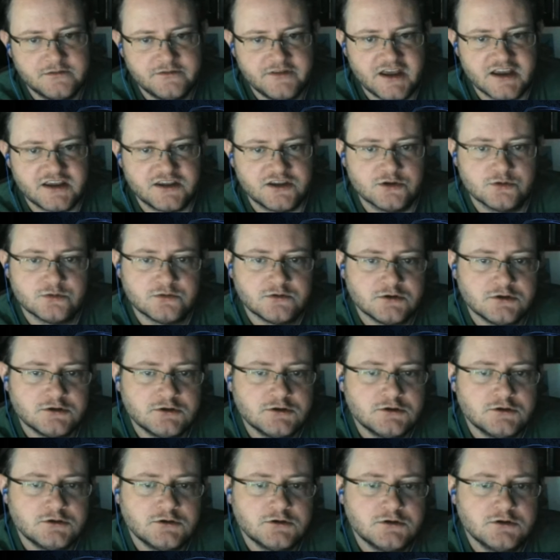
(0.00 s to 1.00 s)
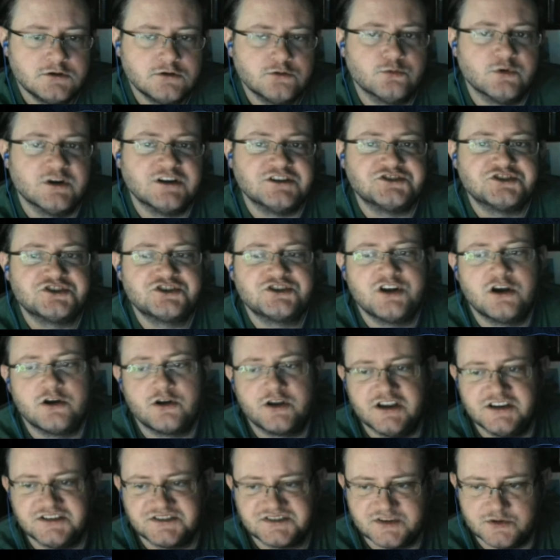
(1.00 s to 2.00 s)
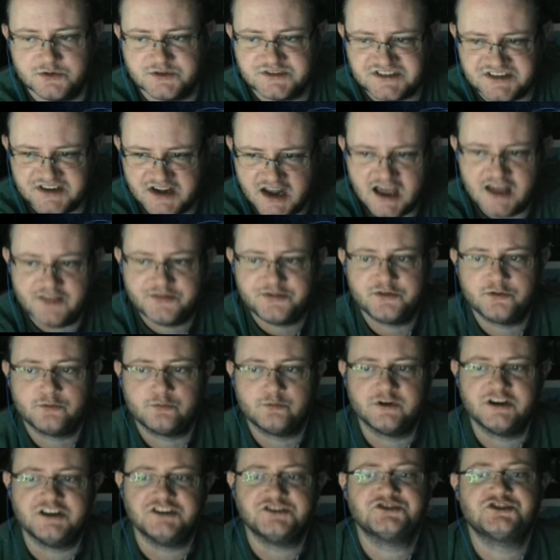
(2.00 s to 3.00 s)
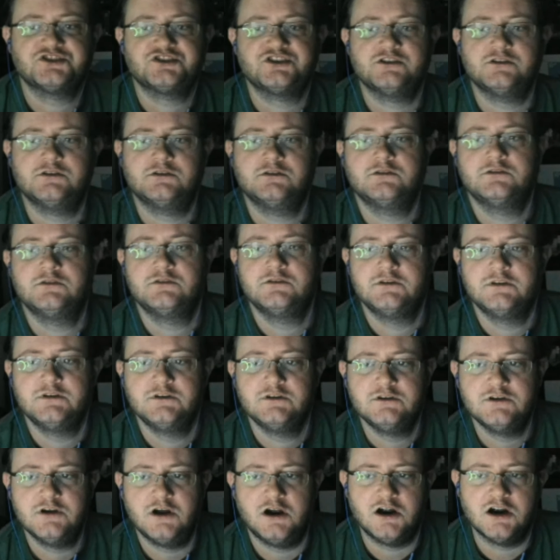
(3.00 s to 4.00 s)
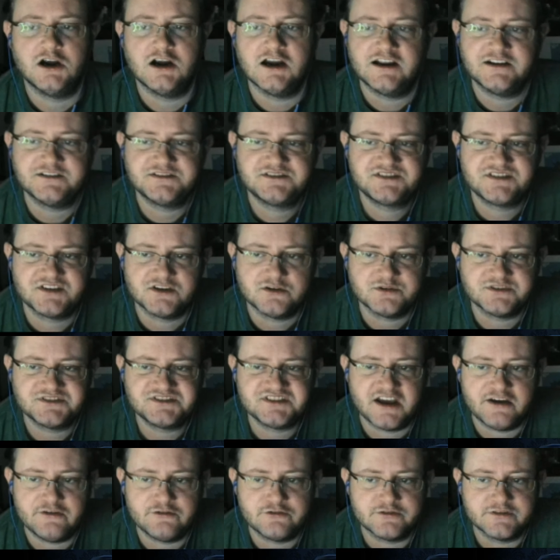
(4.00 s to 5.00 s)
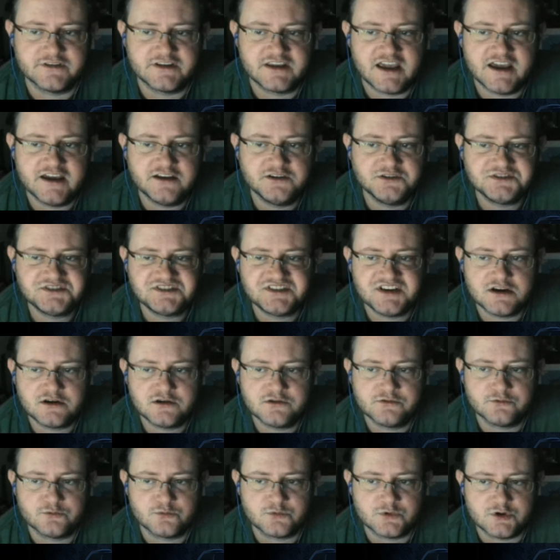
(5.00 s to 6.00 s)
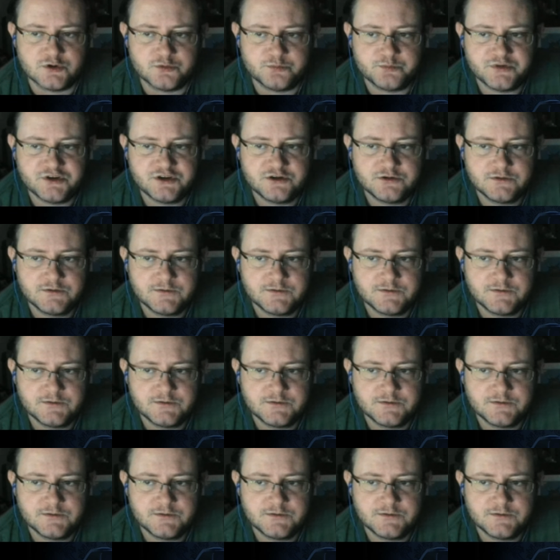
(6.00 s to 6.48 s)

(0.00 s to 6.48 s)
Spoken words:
Thank you. Wrench. Okay, so it's not the wrench. Alright, so it's either the candlestick or the rope.